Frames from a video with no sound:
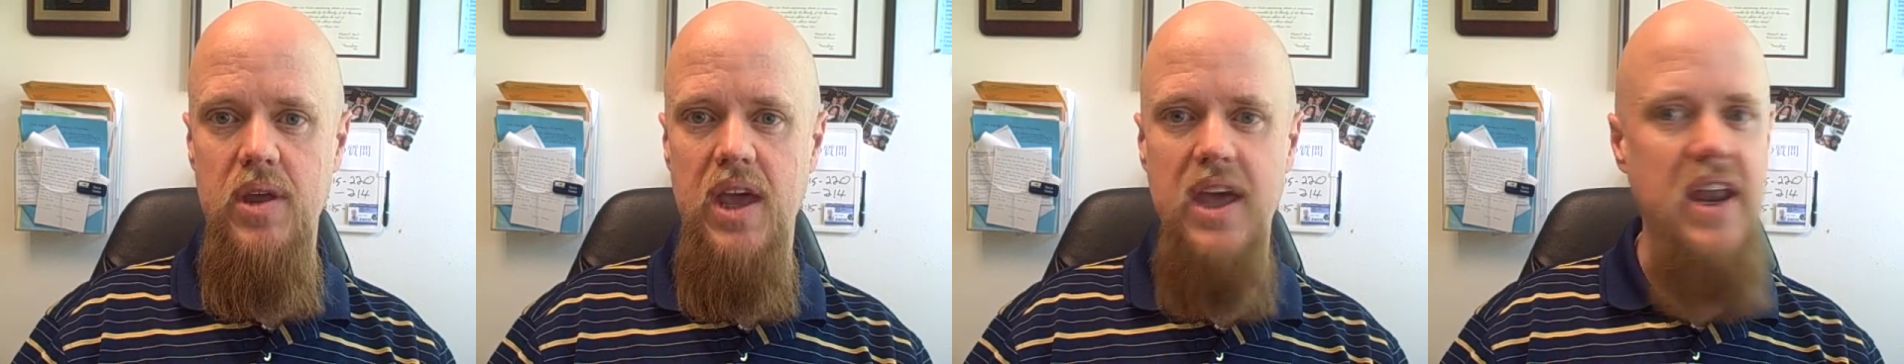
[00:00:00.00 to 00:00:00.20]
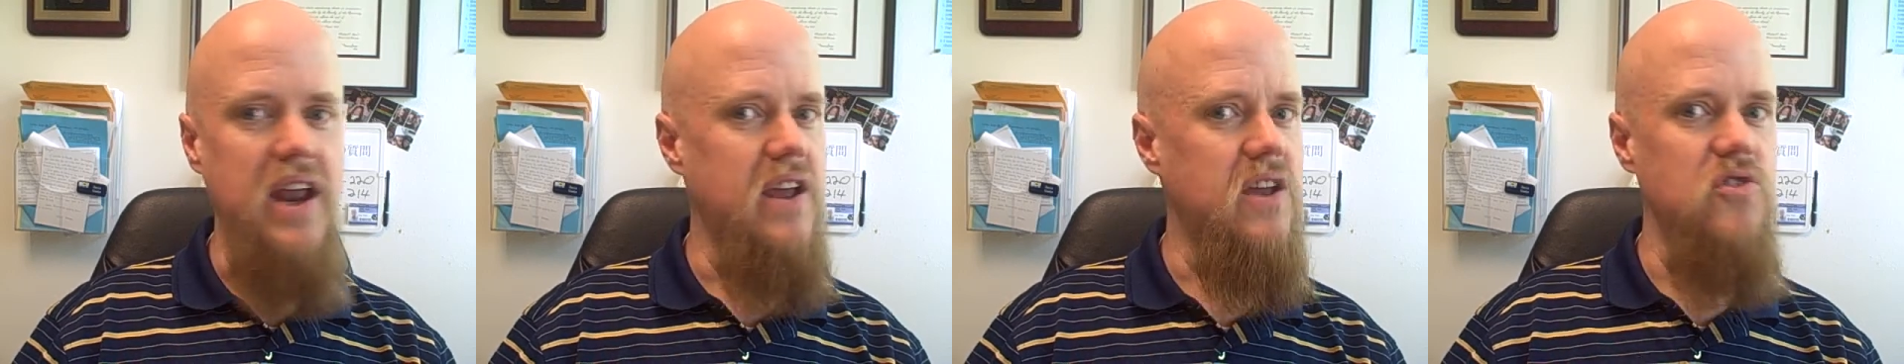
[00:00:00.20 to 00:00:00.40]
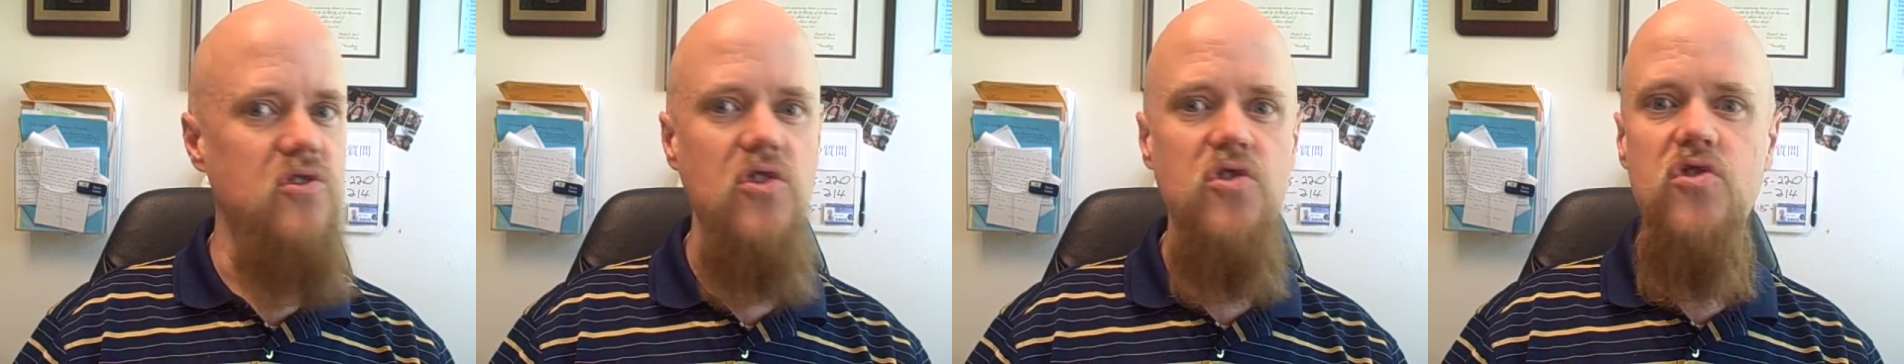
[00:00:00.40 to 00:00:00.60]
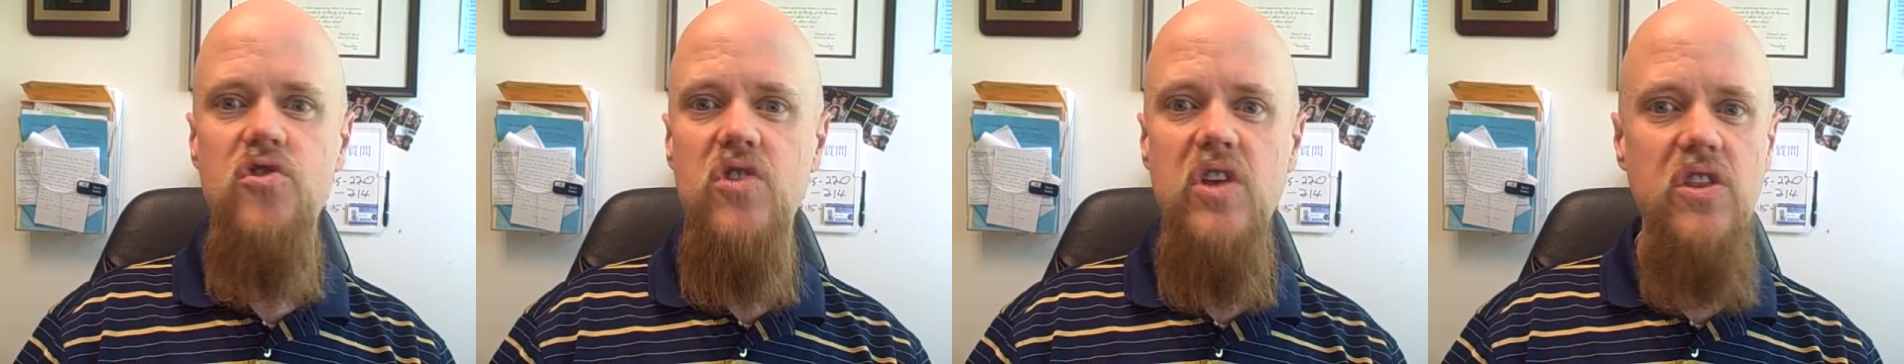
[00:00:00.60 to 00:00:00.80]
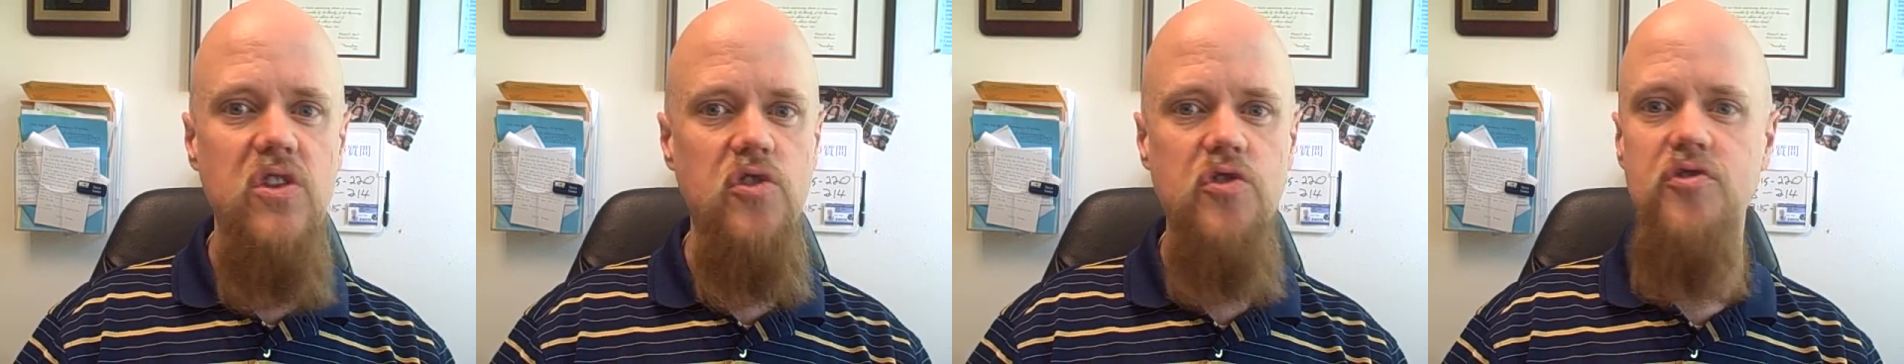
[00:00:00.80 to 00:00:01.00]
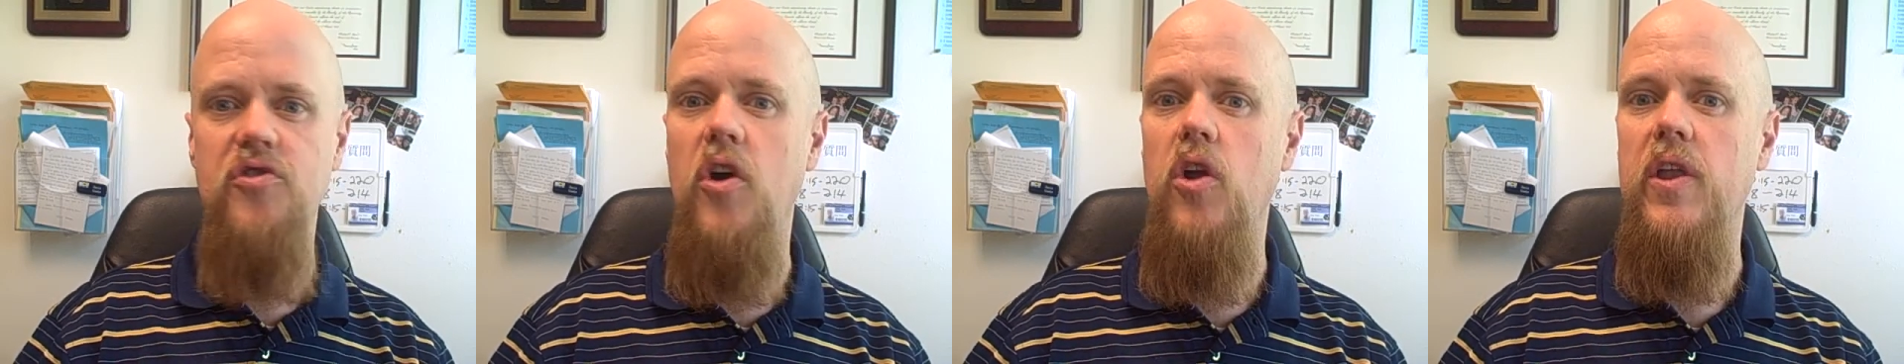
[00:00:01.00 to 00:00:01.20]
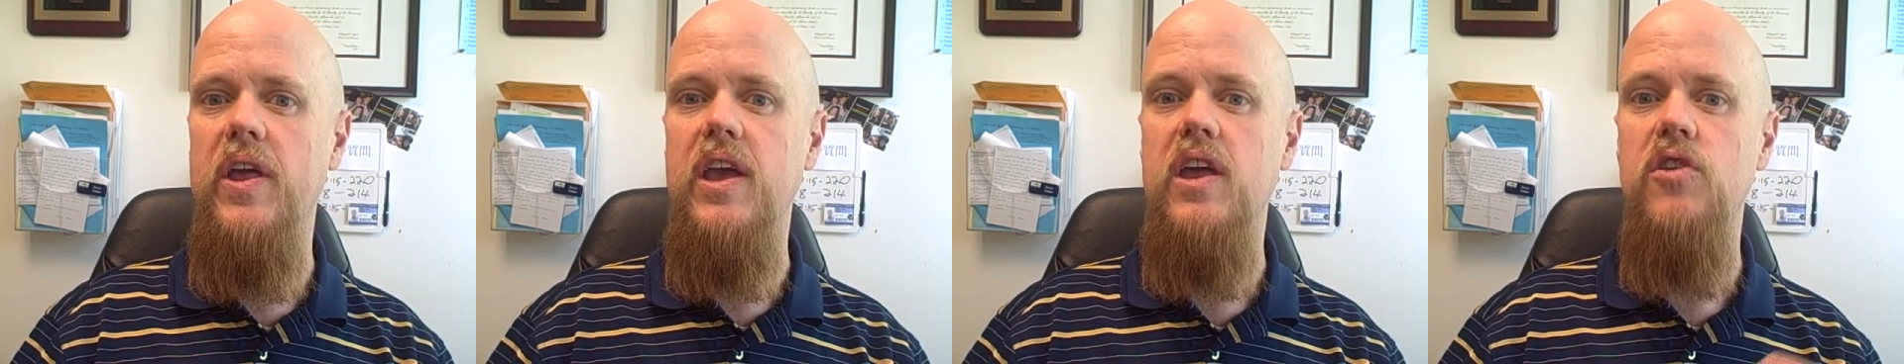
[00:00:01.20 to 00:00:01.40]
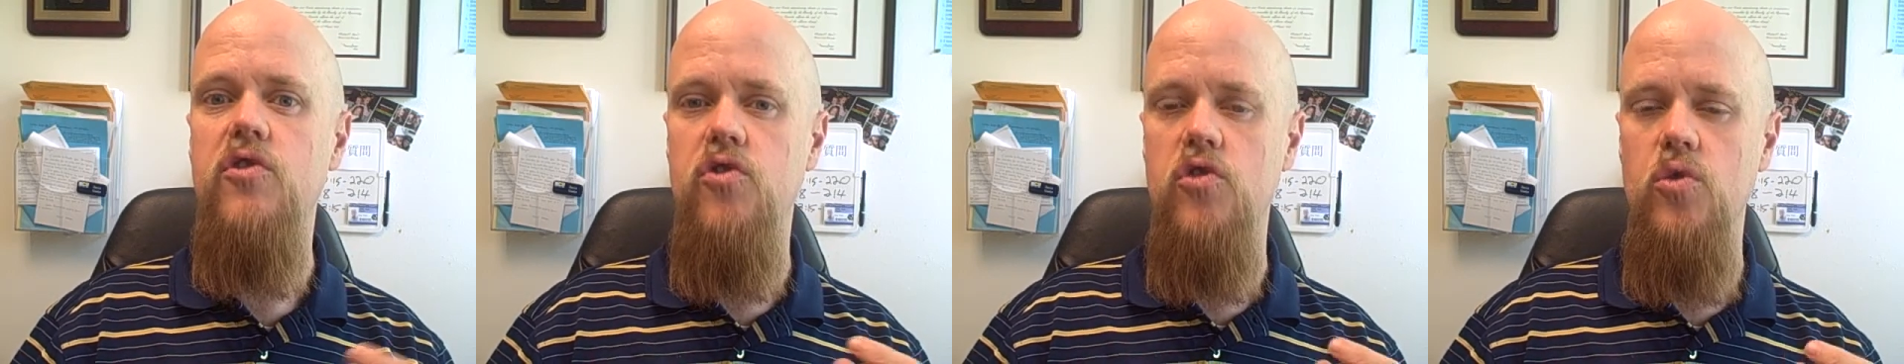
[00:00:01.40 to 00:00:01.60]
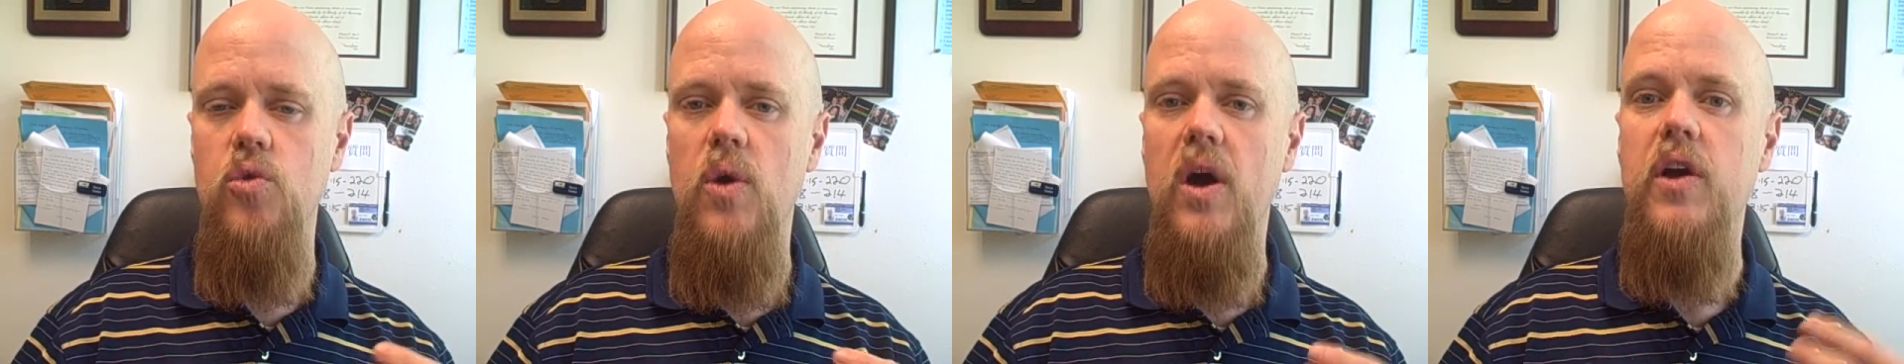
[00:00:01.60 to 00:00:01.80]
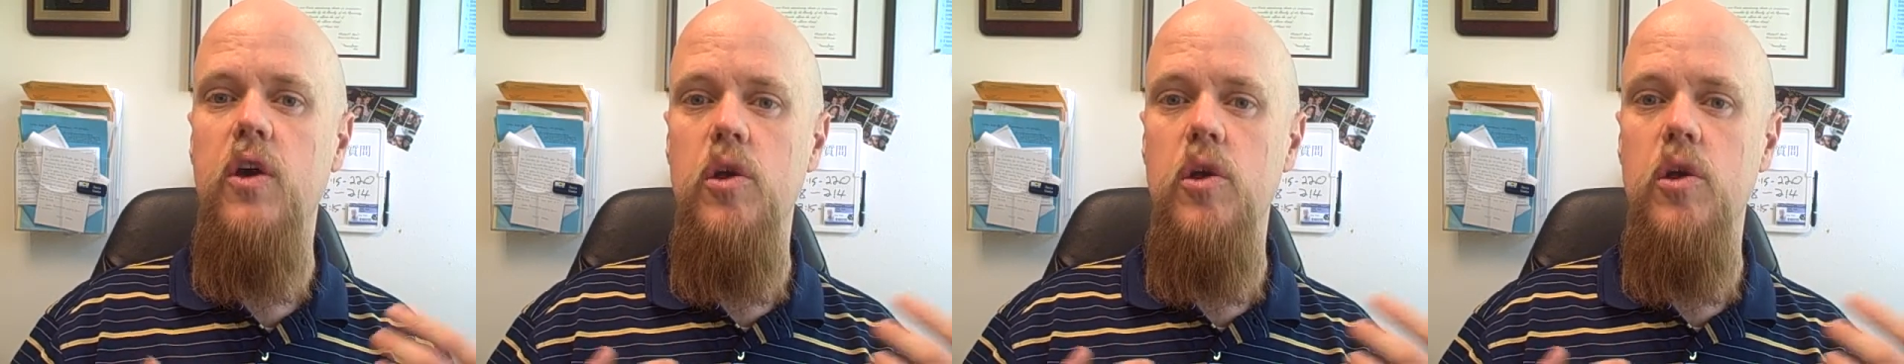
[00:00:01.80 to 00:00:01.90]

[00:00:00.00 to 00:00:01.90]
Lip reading: And I can just see this falling into a